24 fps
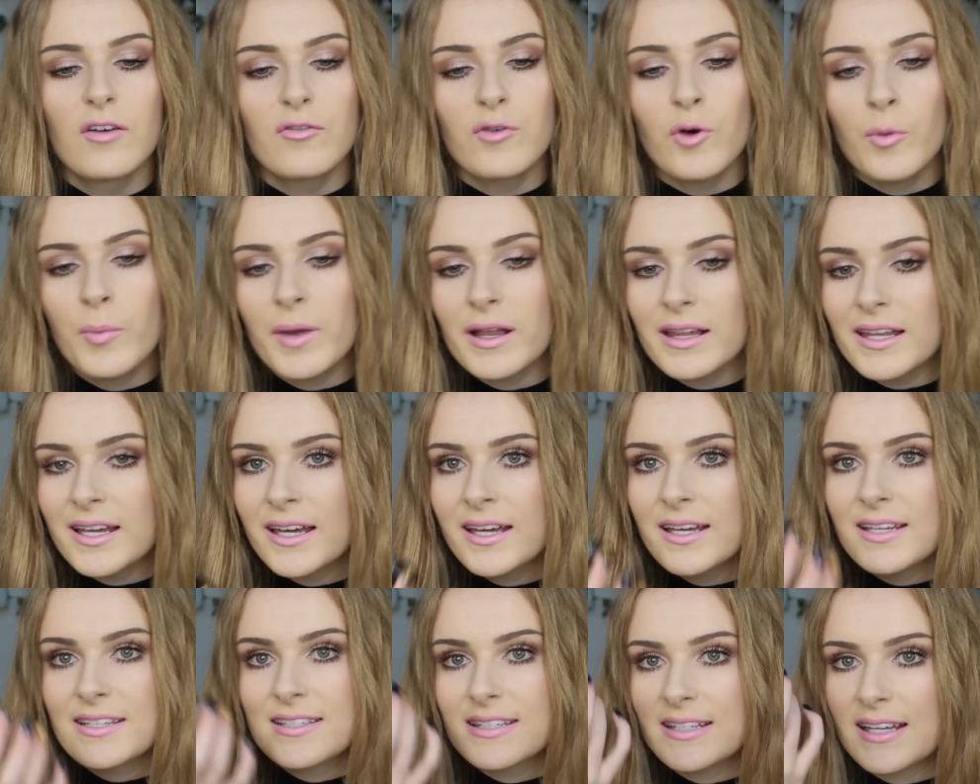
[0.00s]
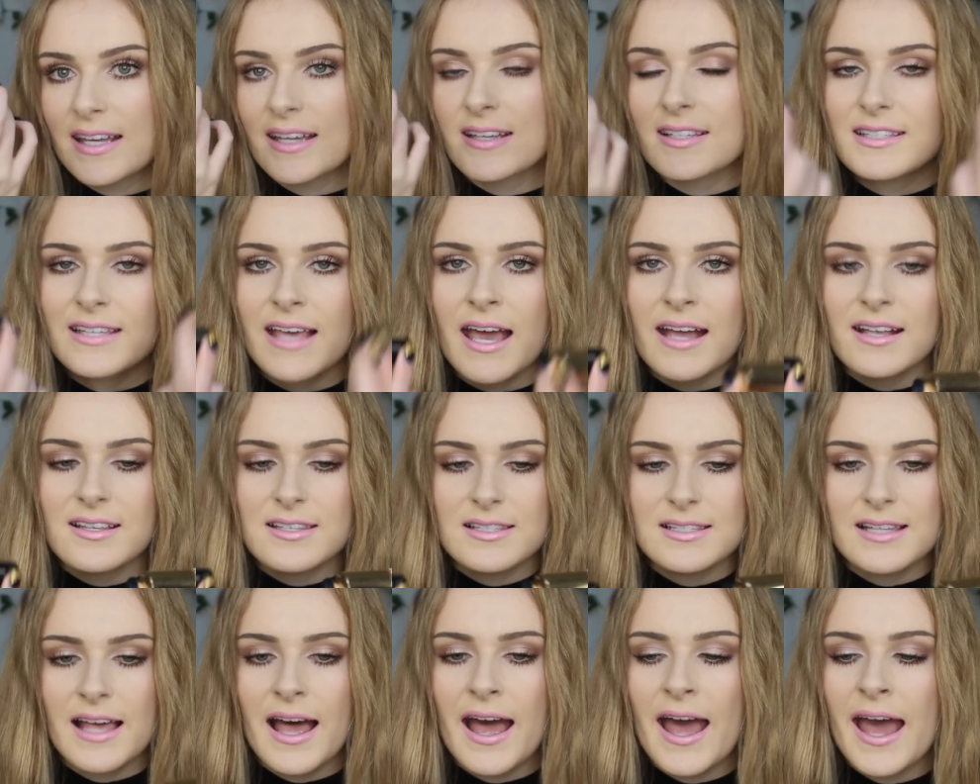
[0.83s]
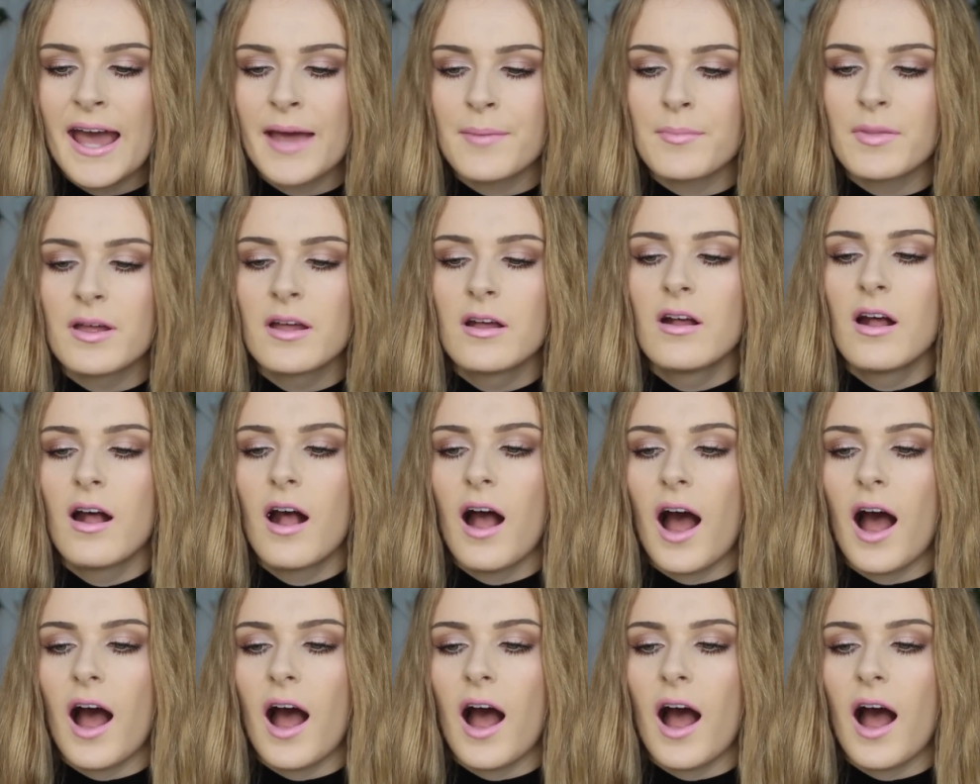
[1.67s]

Formula is the exact same.